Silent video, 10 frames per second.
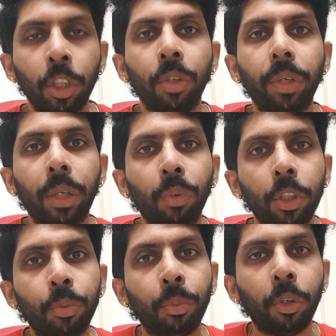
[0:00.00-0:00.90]
You can
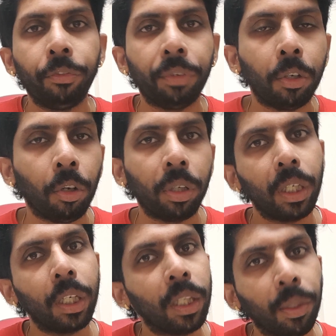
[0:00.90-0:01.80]
watch more different
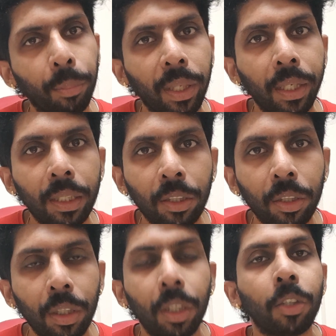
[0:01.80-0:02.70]
content in the playlist,
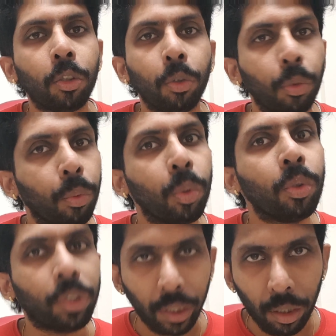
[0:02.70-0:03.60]
so do
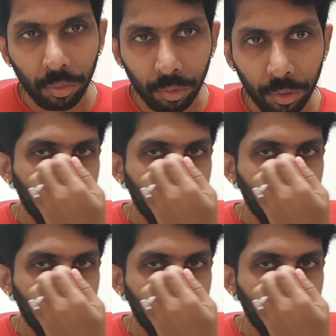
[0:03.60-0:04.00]
check out.